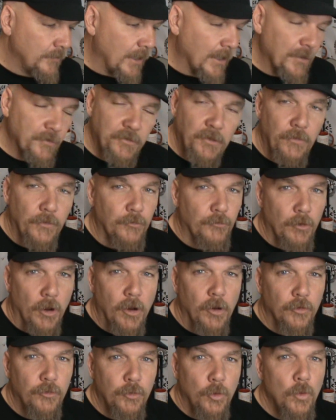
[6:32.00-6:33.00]
Like I said, the
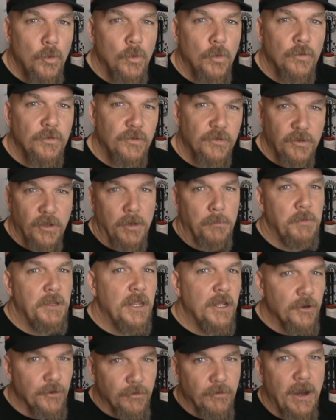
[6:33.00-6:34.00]
Trucker Tools is going to
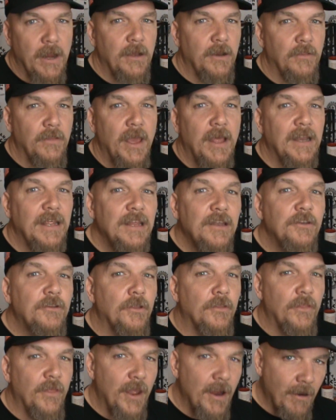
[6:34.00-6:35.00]
be integrating that
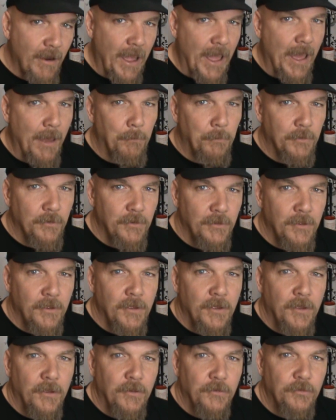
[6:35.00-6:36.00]
into their app.
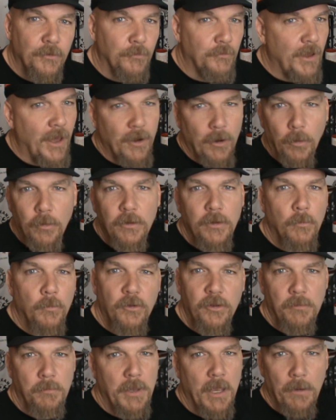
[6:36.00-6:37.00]
So not only
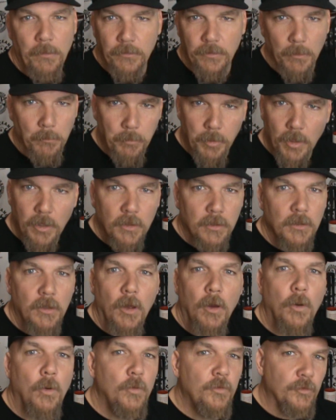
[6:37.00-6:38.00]
will you be able to book
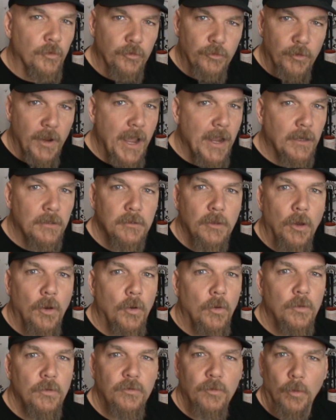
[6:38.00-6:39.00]
loads or track
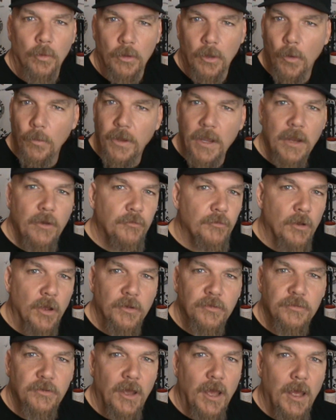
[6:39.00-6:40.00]
loads or locate
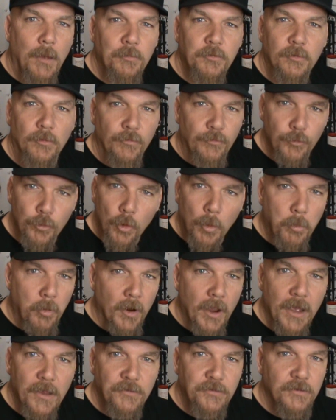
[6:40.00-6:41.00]
truck stops or fuel
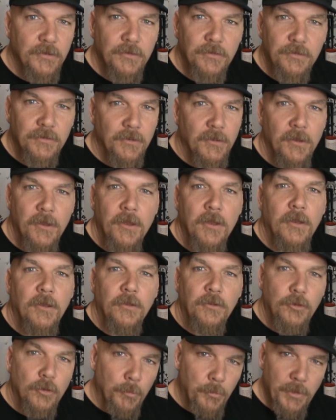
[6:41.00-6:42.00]
prices,
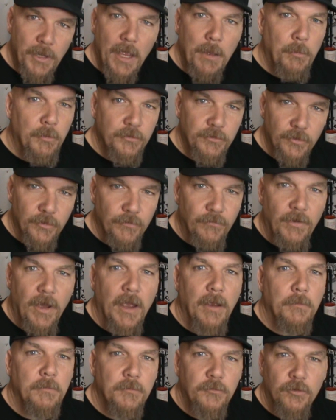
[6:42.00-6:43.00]
you'll be able to
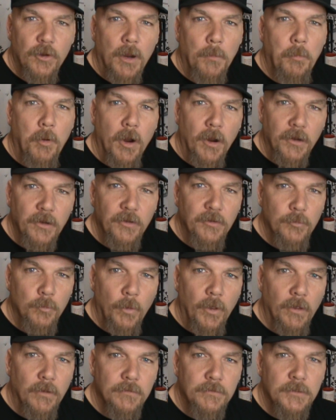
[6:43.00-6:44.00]
find truck parking as
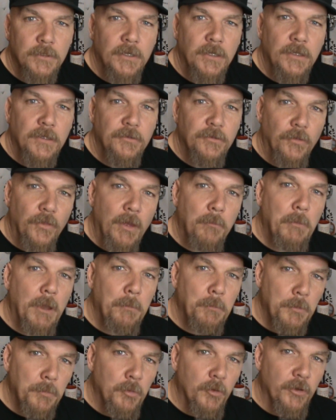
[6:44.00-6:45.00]
well. So that
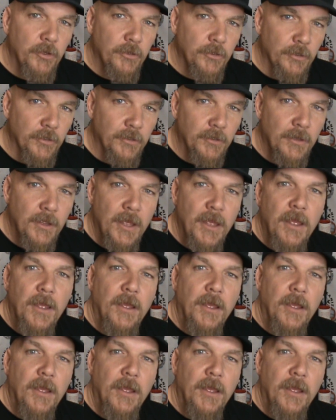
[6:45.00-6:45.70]
might be pretty good.